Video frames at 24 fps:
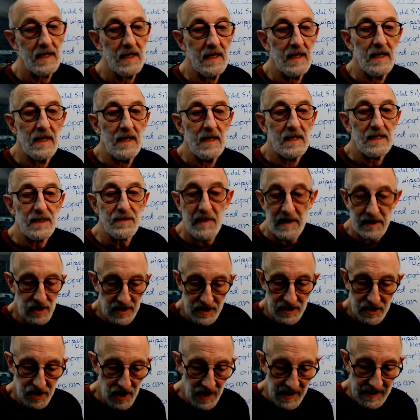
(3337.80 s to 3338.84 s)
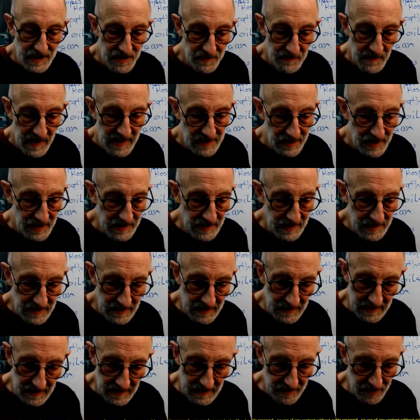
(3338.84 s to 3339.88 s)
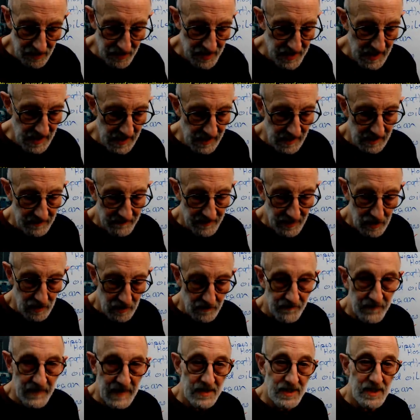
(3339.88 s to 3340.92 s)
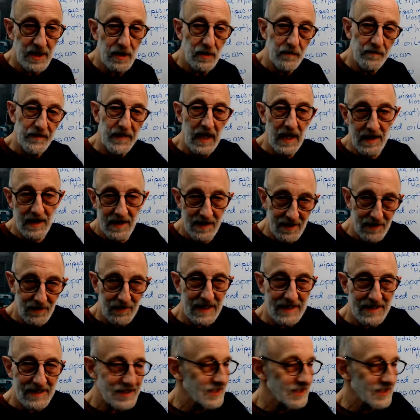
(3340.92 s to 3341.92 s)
especially Chinese medicine understanding of it all. So, okay, so